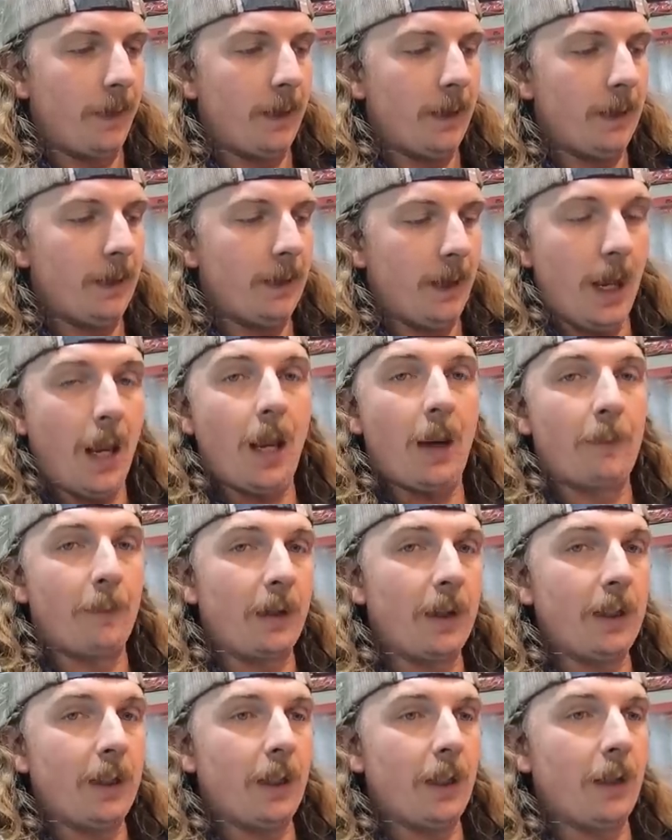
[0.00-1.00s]
the damn
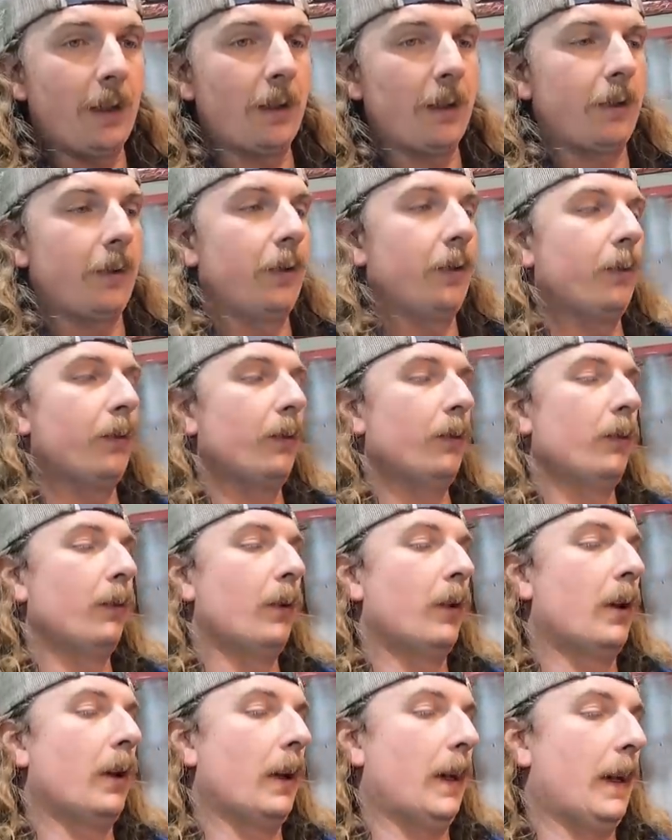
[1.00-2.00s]
ring gear
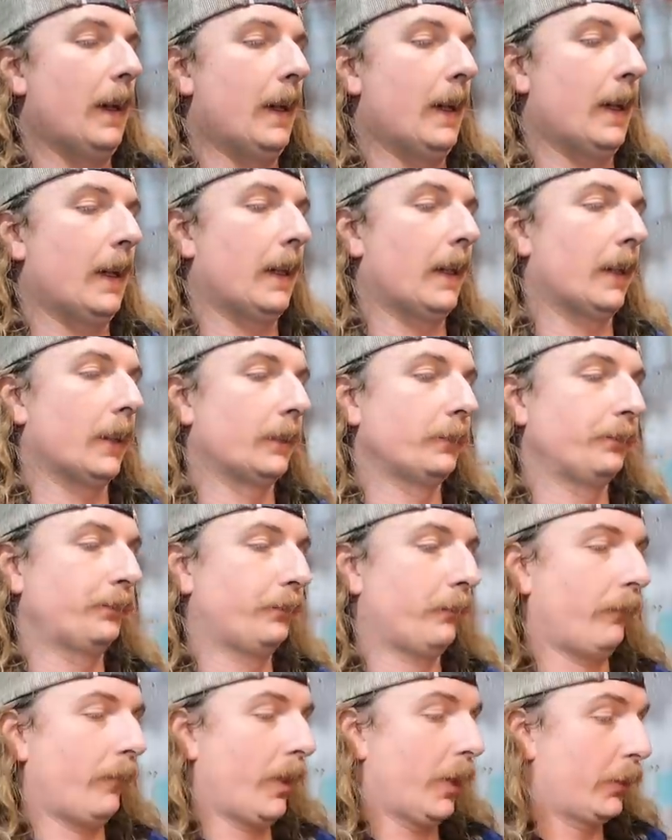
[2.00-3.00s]
to uh,
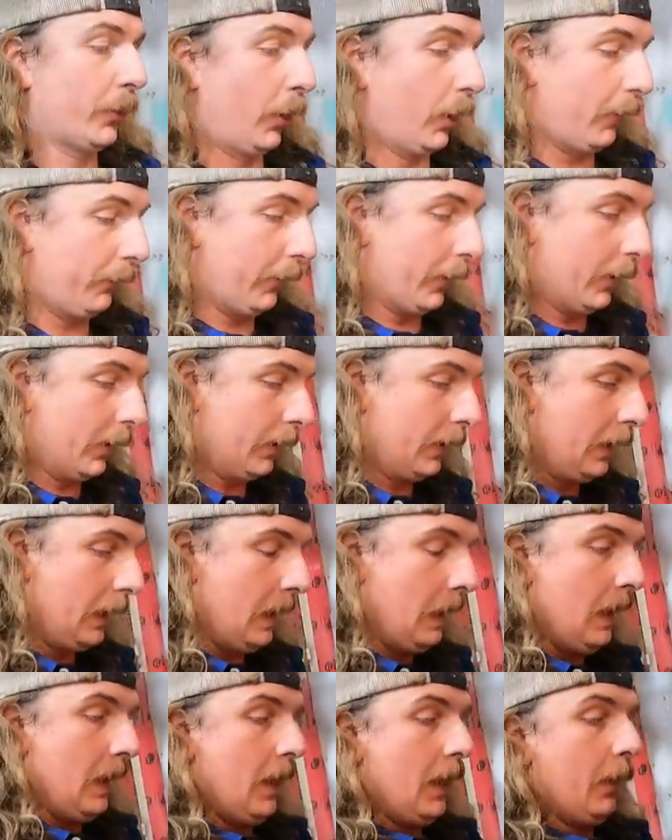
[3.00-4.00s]
torque converter,
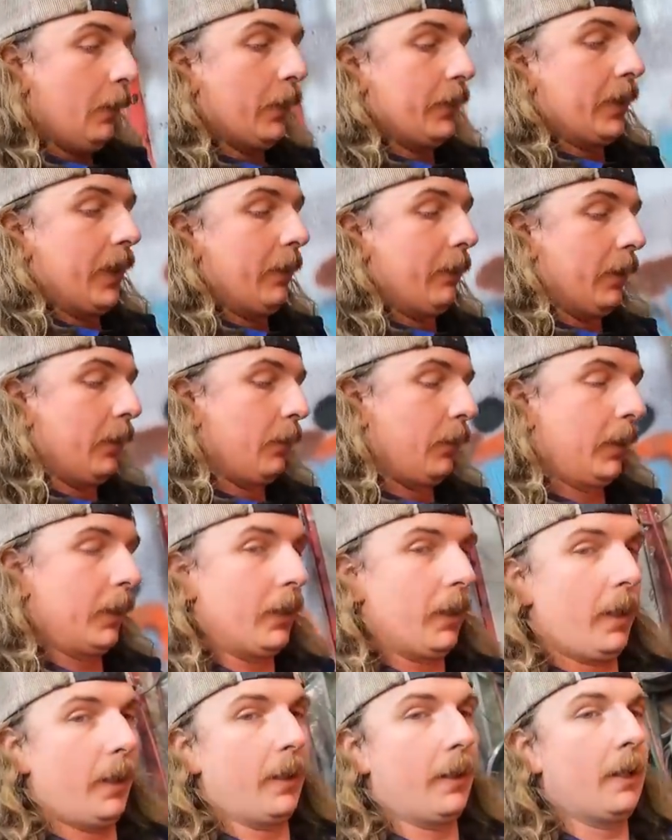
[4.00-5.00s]
which I will
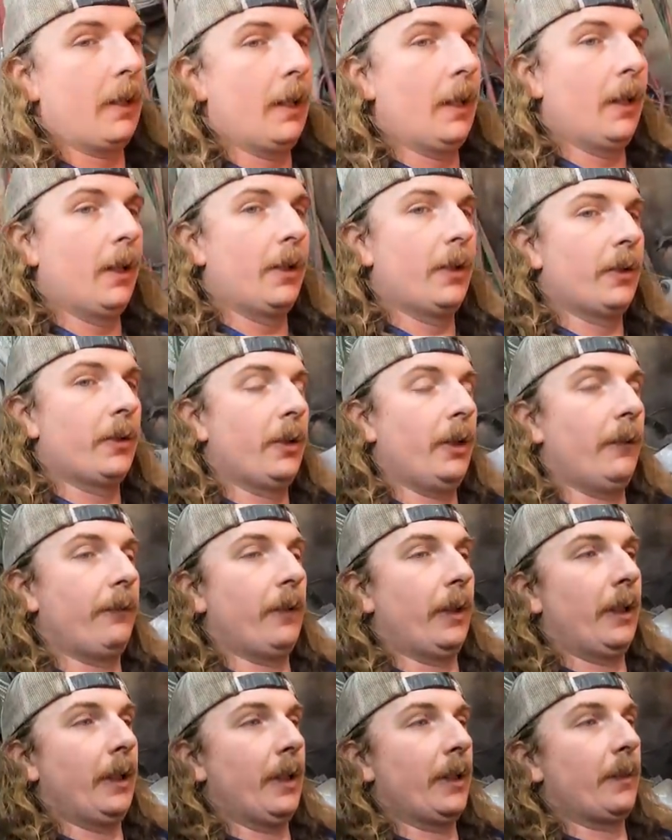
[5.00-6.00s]
work on. See
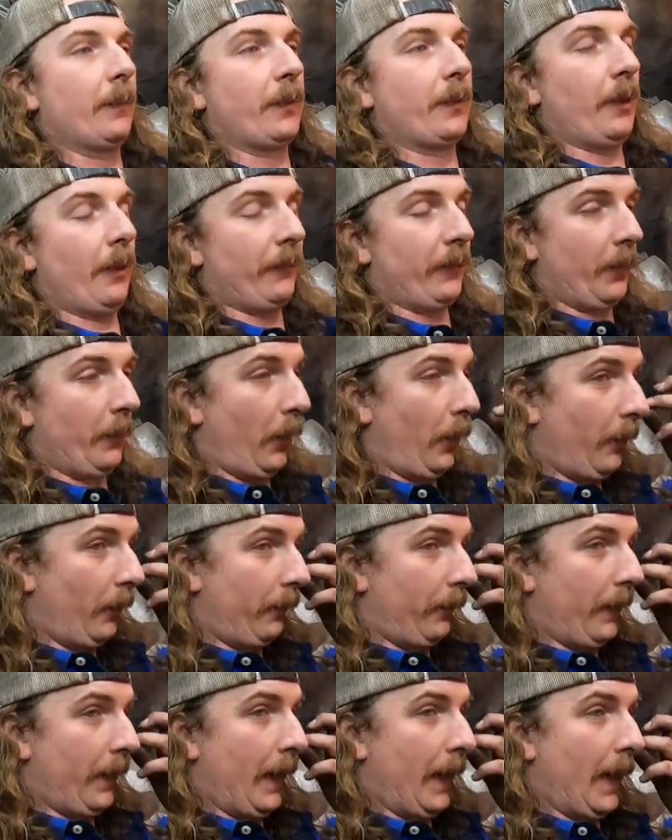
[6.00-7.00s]
if I can get some stuff
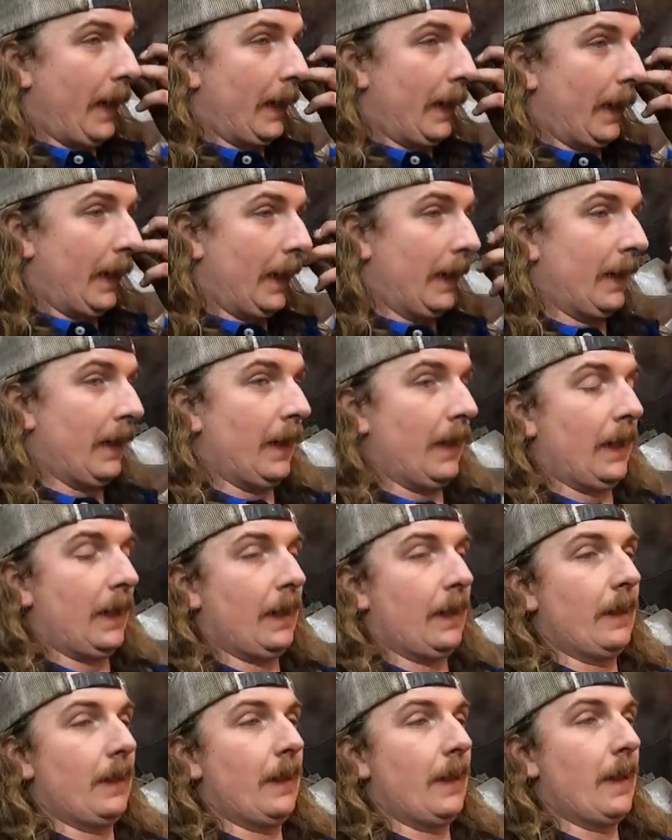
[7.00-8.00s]
tomorrow for that. And
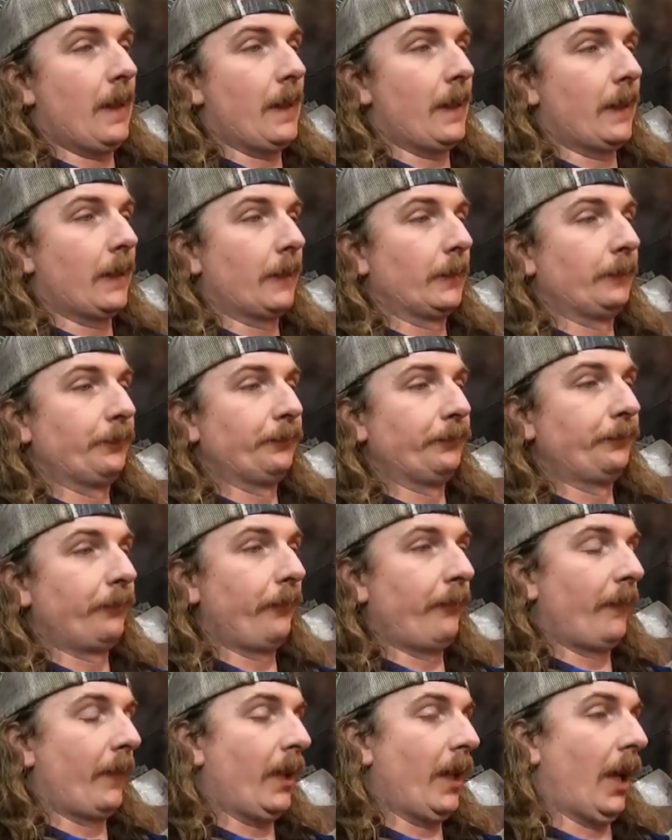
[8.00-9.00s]
then, uh,
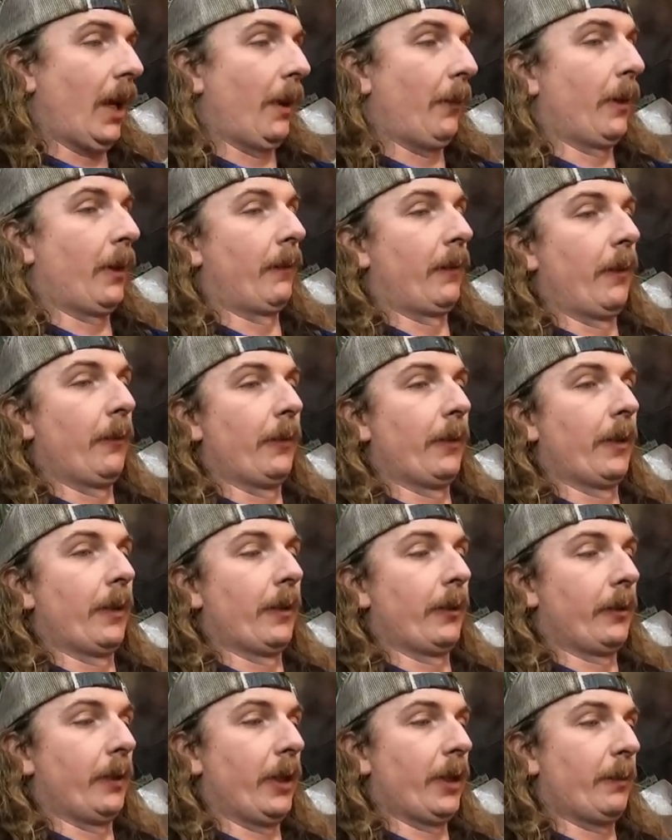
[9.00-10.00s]
yeah, I want to route
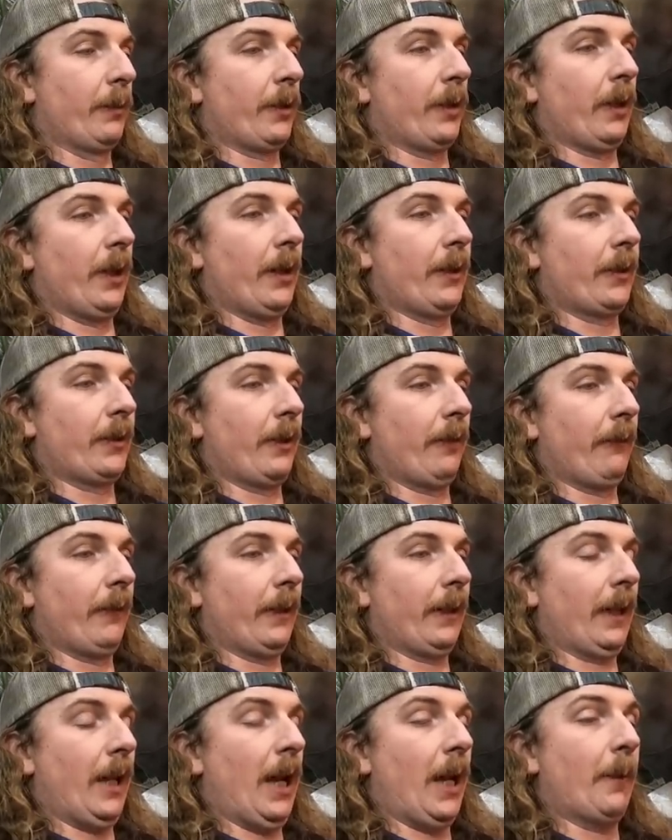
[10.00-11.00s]
the transmission lines, stuff
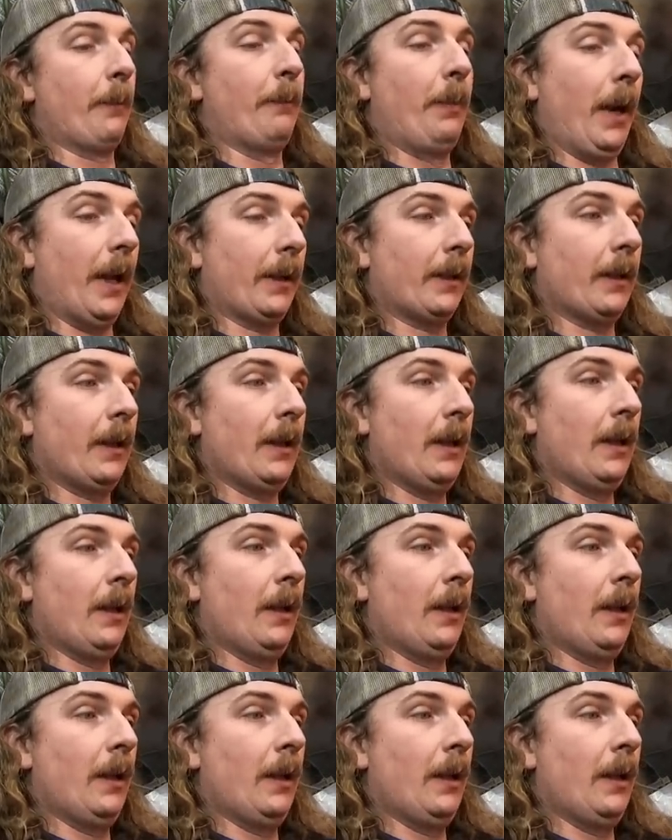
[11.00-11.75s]
like that. But